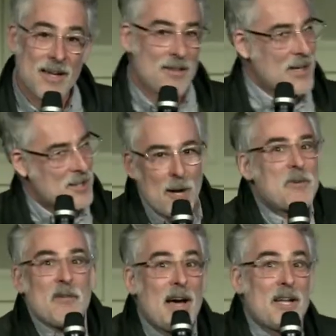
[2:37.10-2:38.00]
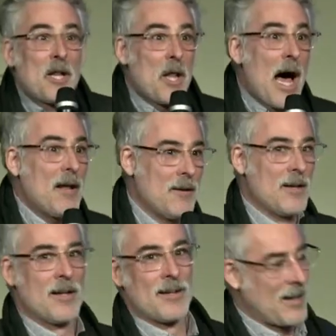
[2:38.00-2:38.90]
They subdivided the lot,
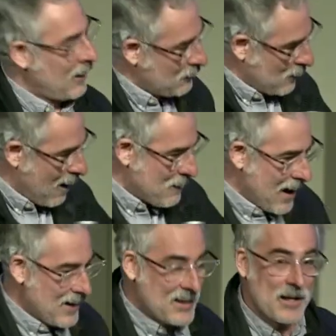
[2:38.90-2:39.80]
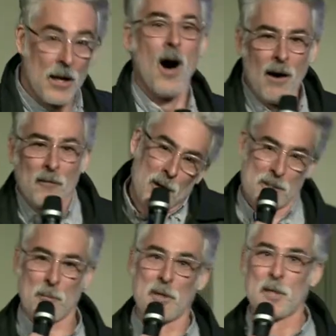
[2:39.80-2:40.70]
and I drive by the next day. Oh, of course,
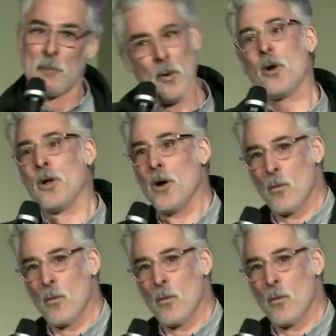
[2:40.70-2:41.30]
they're putting in a pool.